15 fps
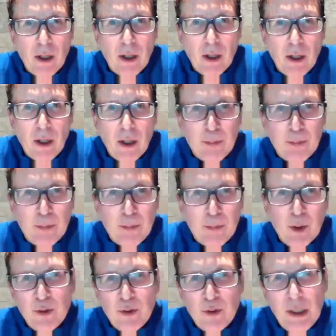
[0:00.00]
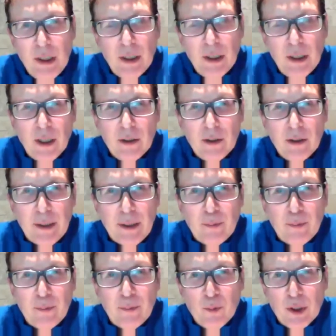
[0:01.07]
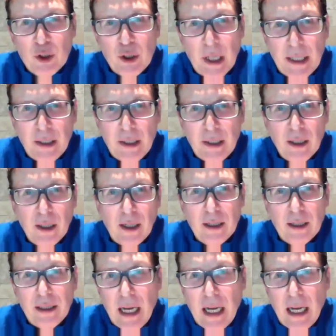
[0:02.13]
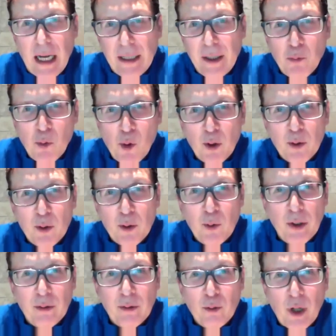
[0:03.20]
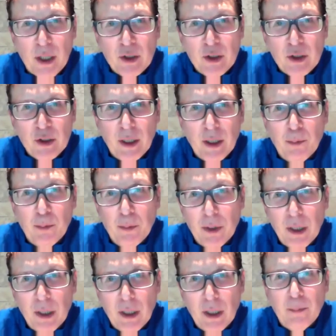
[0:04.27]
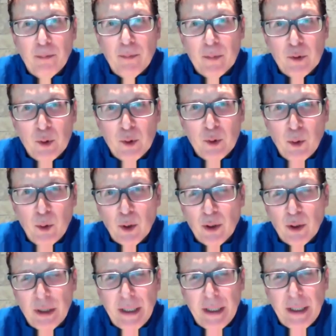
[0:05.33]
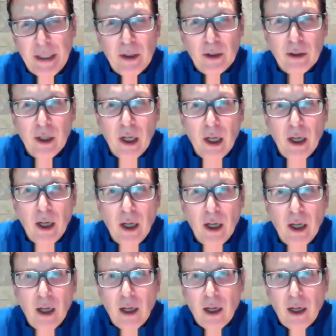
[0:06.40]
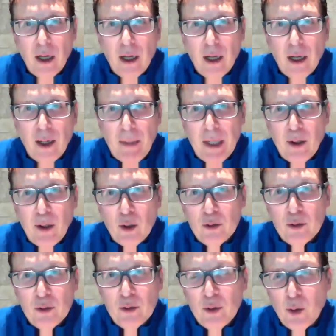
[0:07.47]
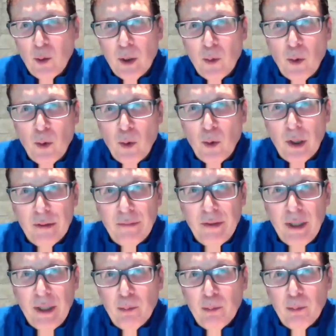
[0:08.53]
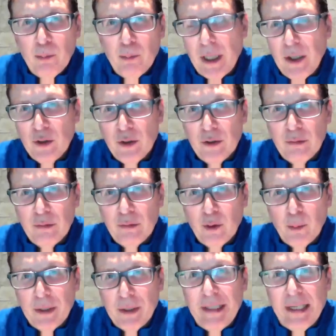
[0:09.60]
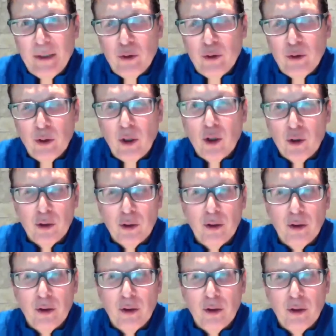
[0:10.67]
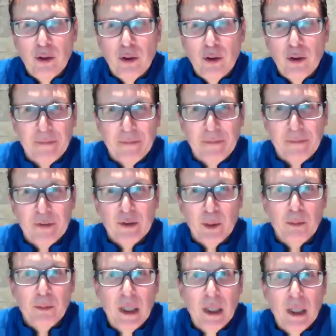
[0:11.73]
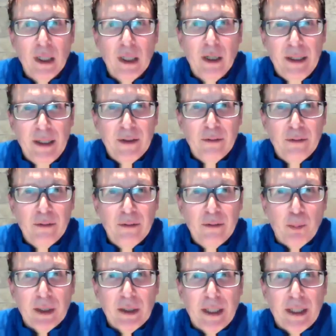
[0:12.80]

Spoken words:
Jacob, do you see China aligning more with Russia sooner or later? And also, what are the implications for a potential alternative SWIFT system in development?